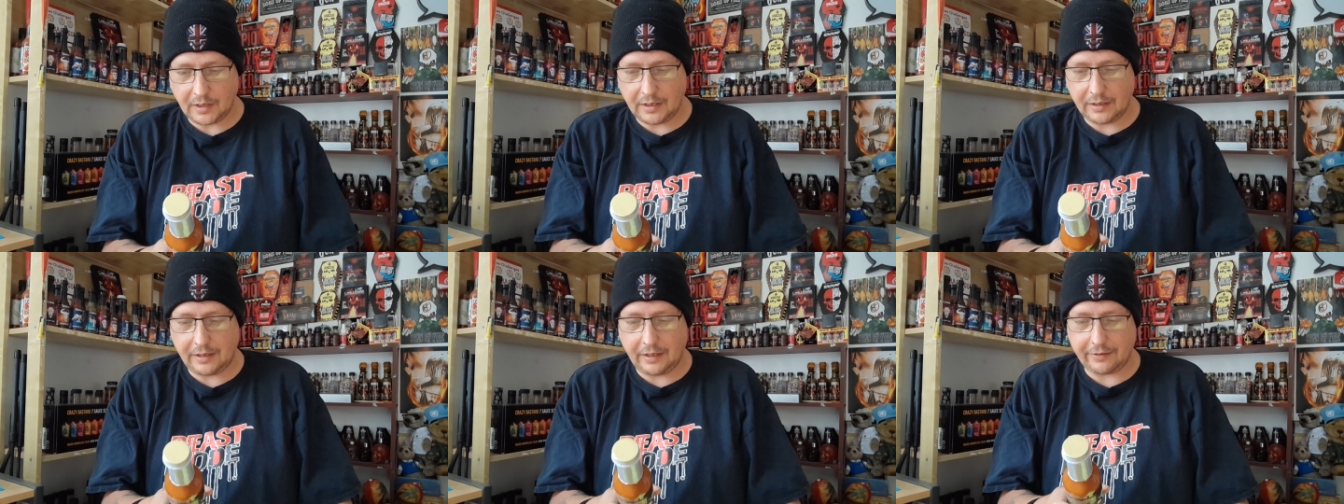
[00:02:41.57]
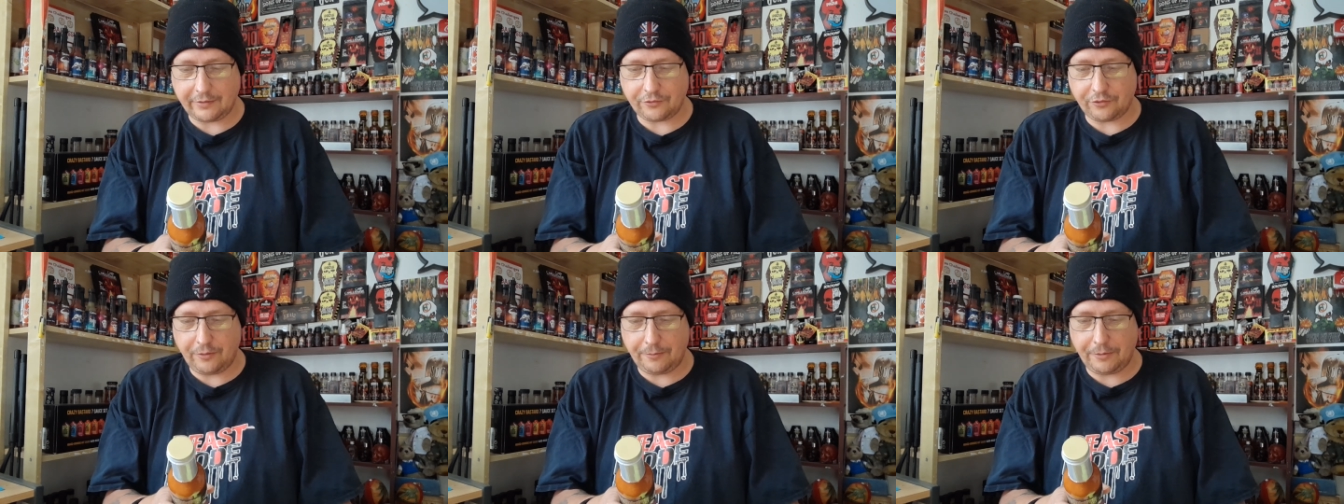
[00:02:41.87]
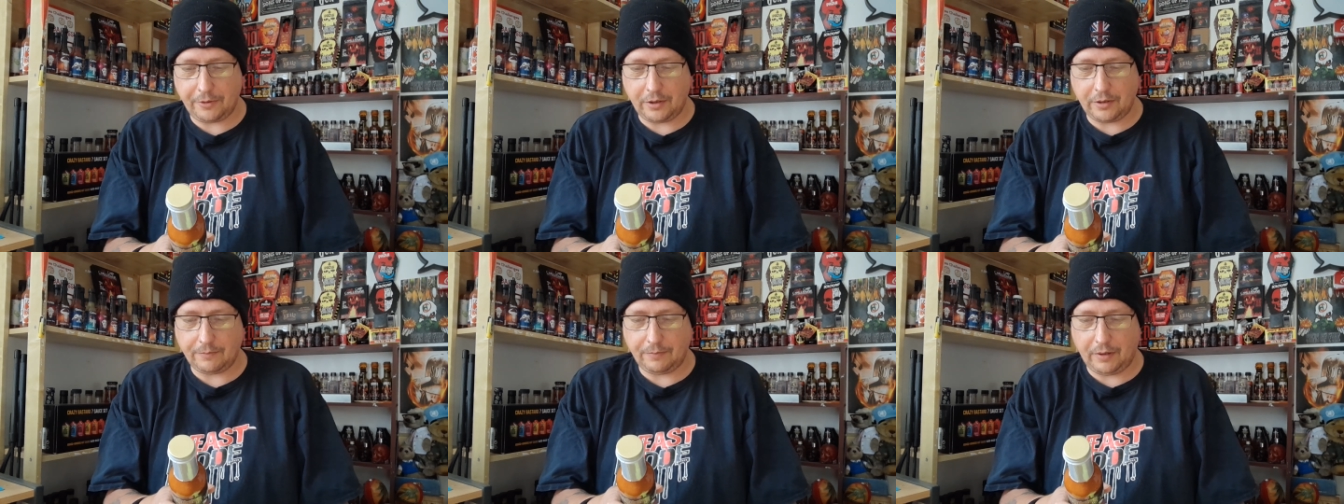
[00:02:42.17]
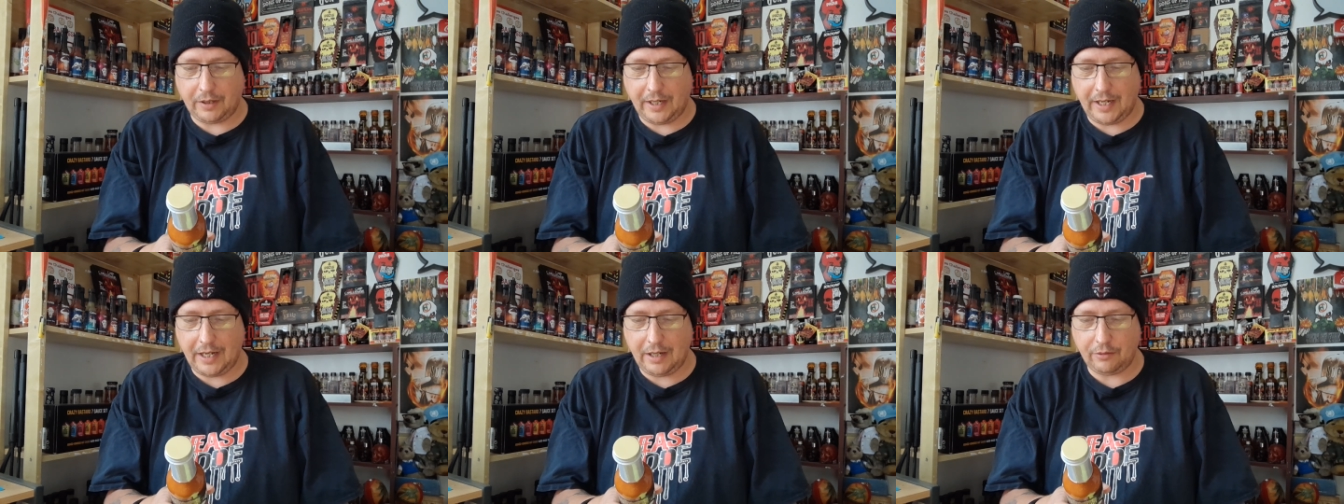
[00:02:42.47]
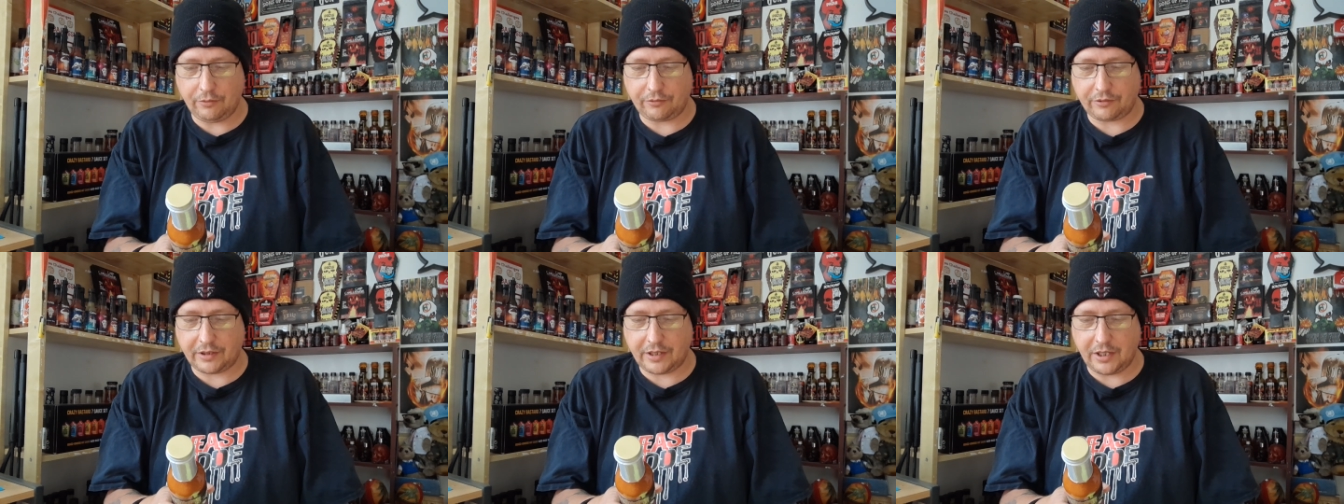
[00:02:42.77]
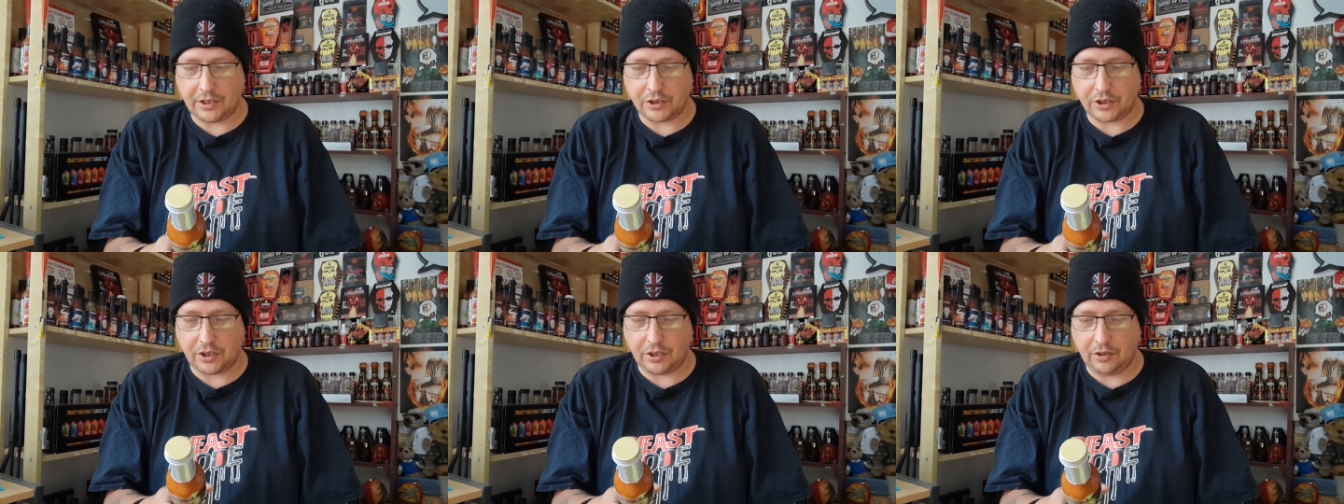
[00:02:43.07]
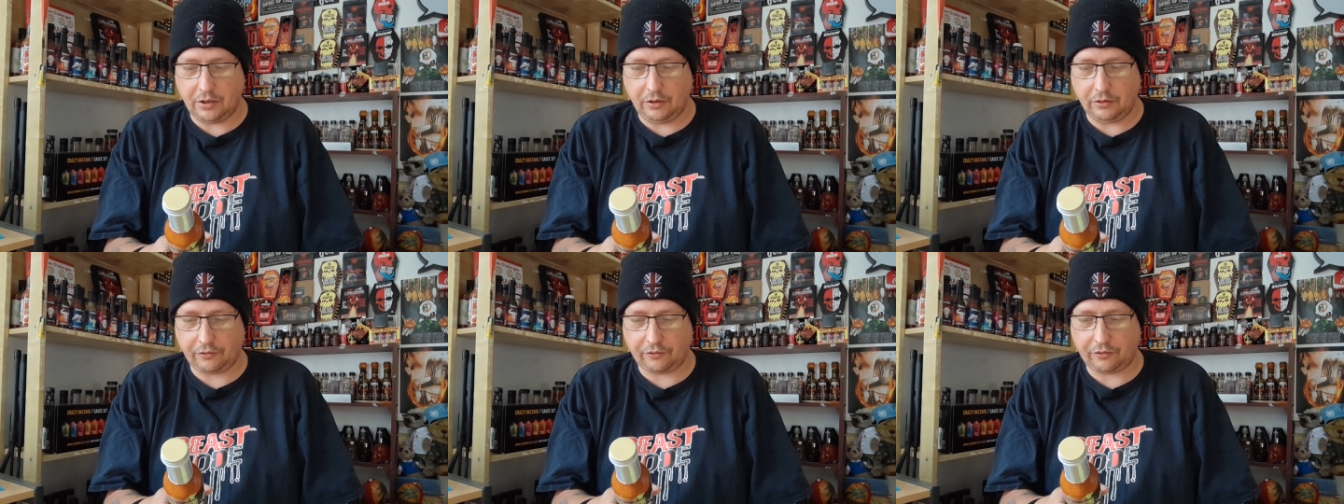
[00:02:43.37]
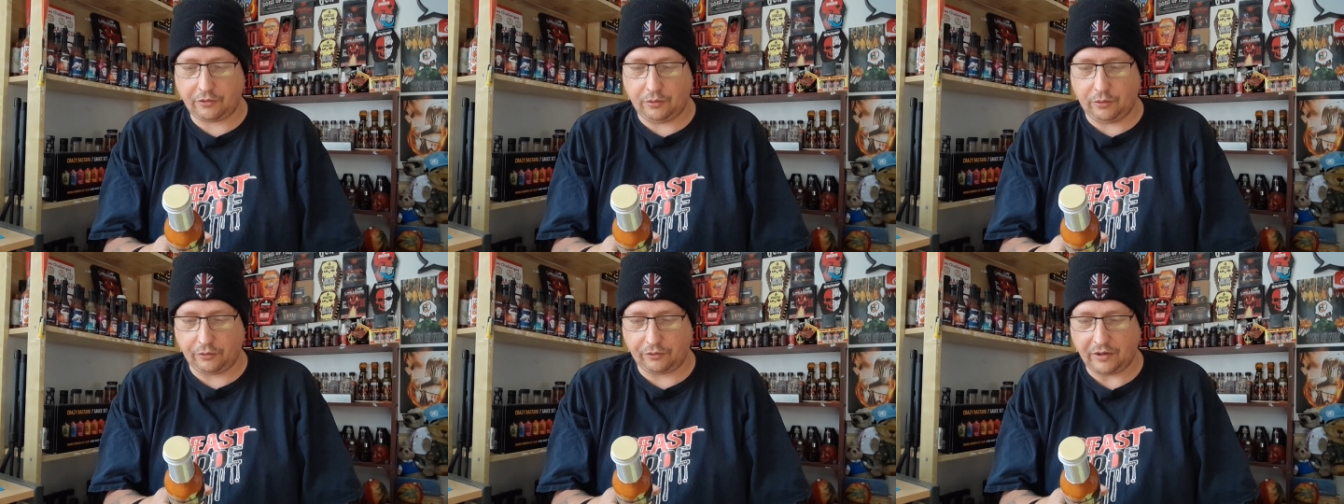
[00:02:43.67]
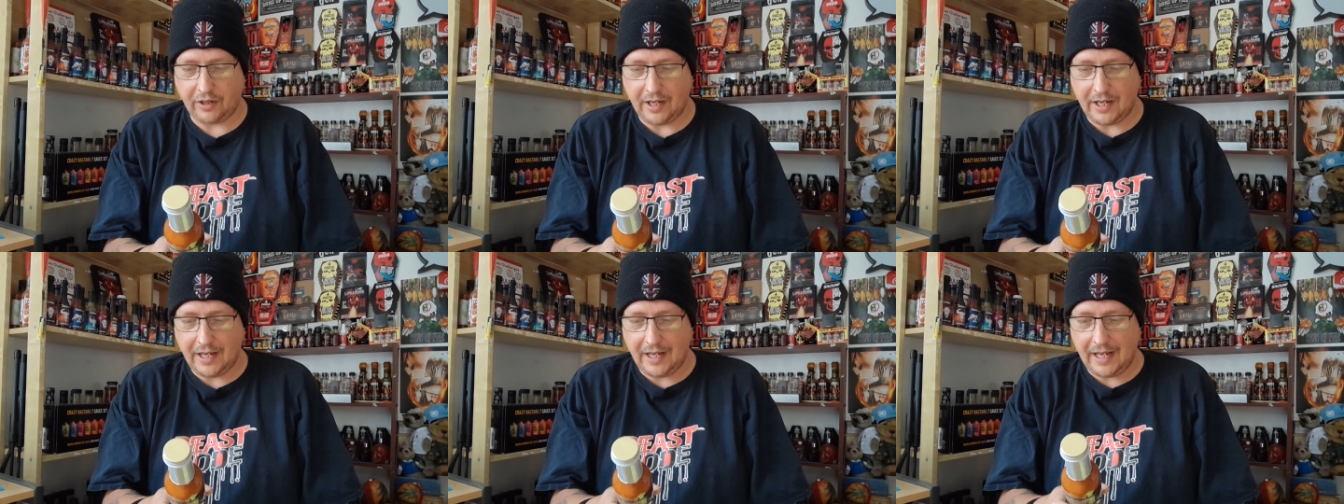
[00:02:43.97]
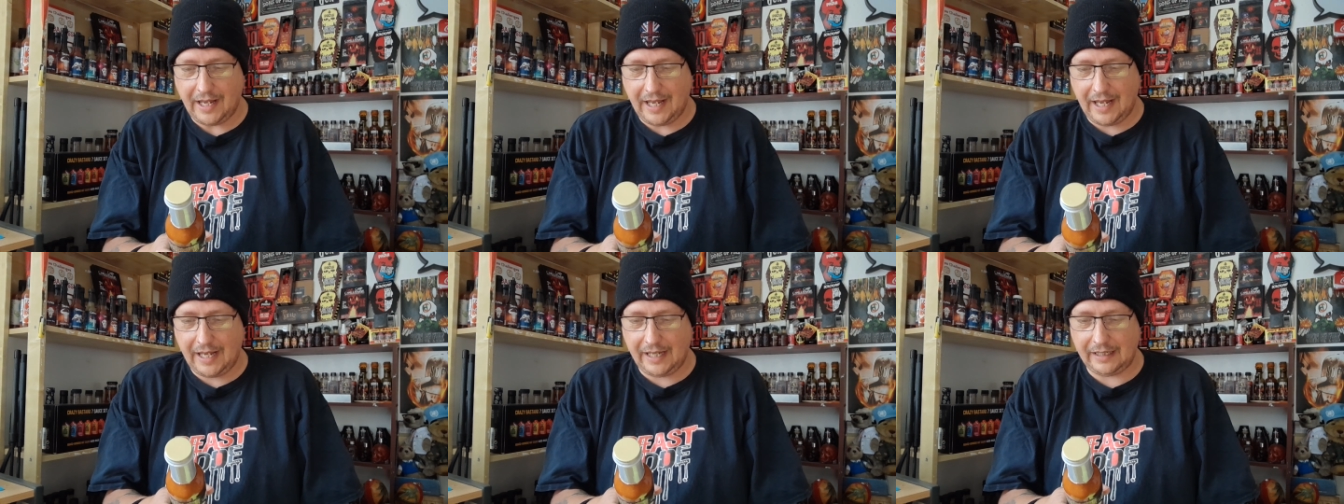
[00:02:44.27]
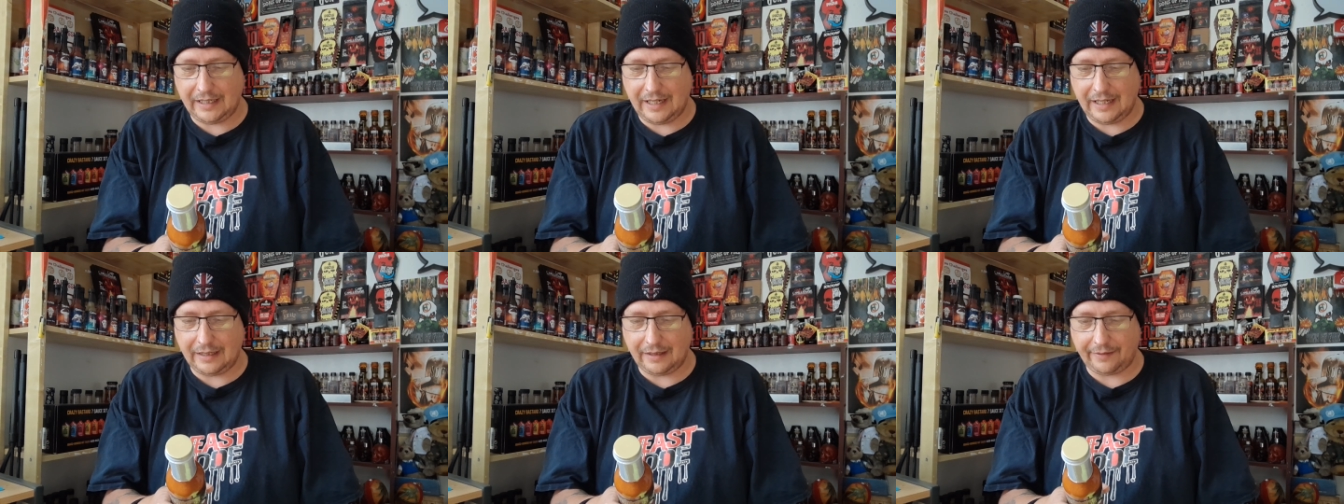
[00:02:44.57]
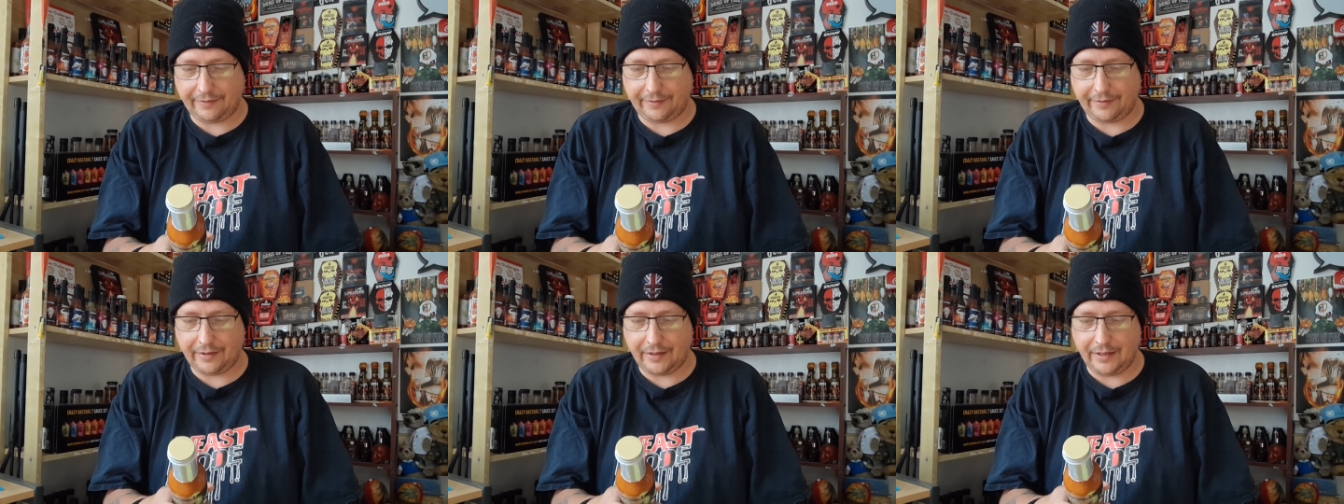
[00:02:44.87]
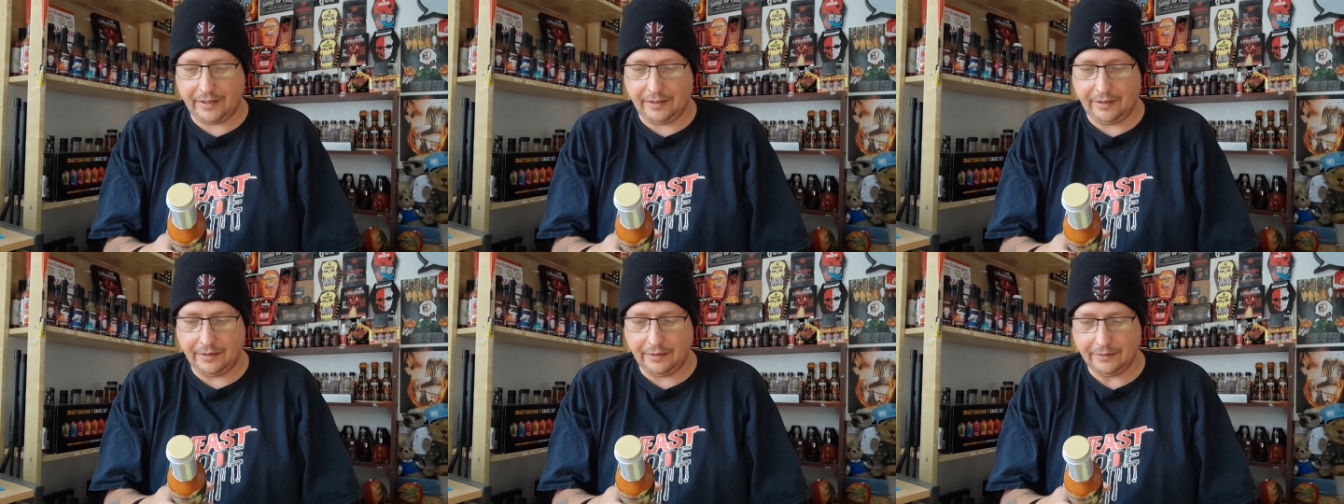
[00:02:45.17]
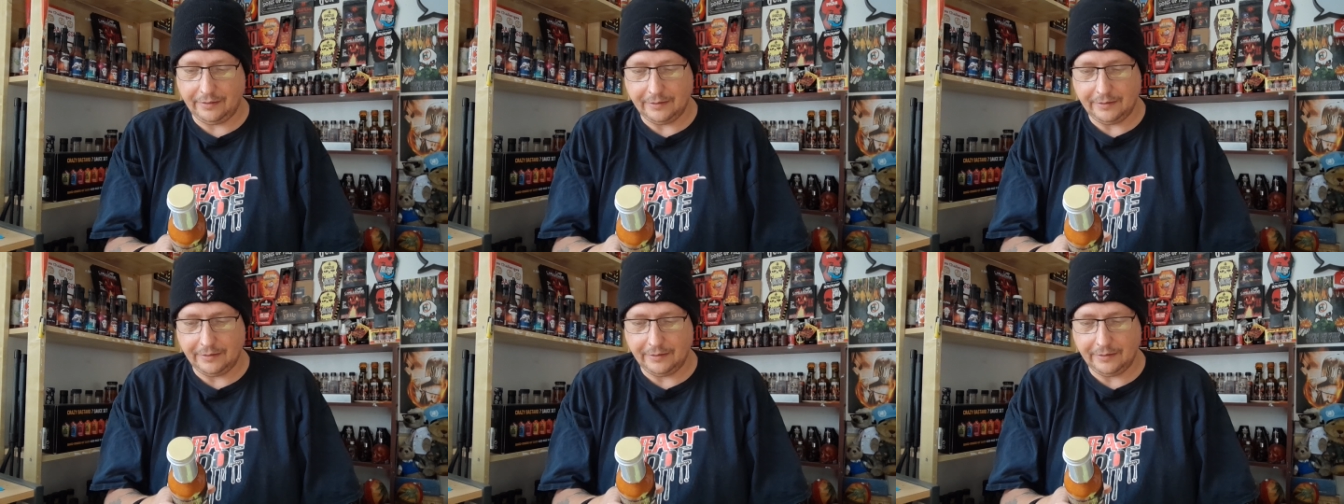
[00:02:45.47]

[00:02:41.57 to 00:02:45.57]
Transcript: Distributed by Hell's Kitchen Hot Sauce L L C